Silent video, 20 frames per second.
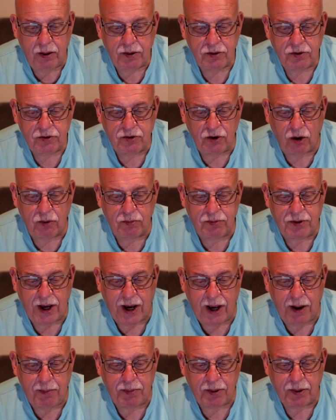Soak
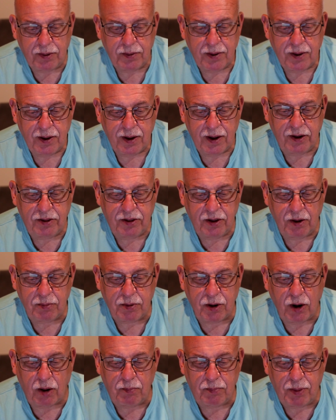type,
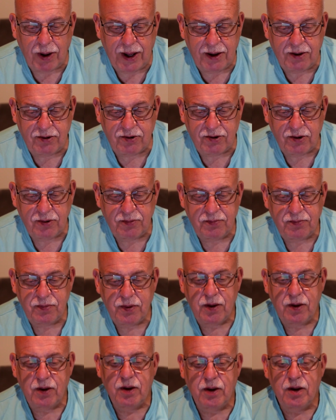lithium complex.
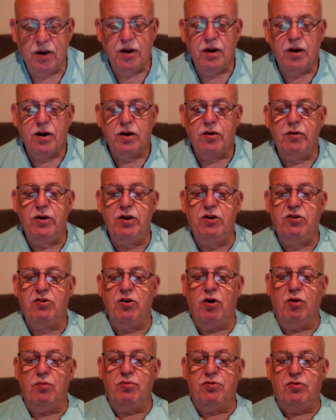Grease
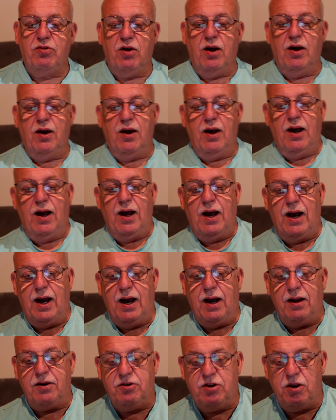soaps
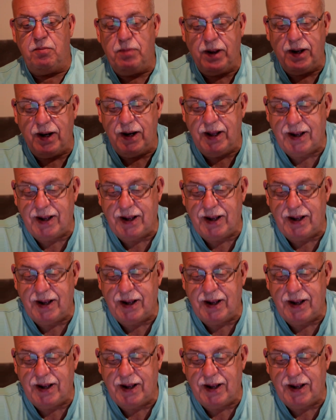are typically